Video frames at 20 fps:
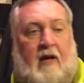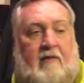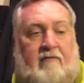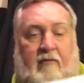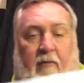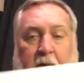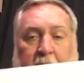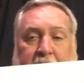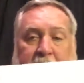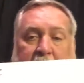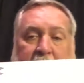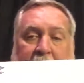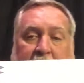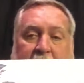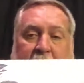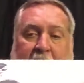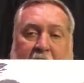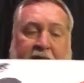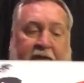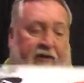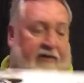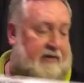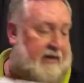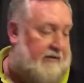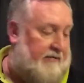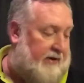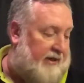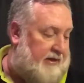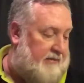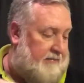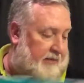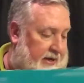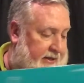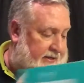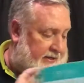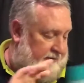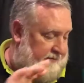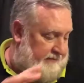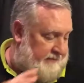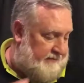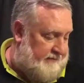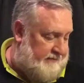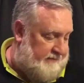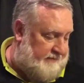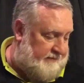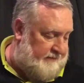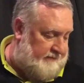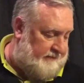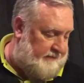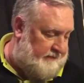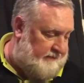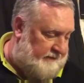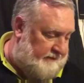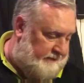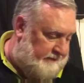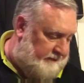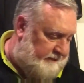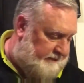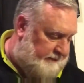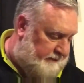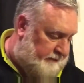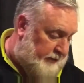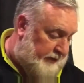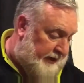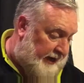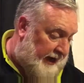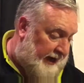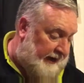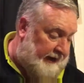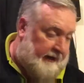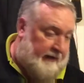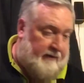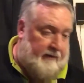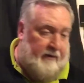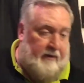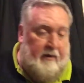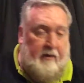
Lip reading: From what little I read of this, I recommend it pretty highly.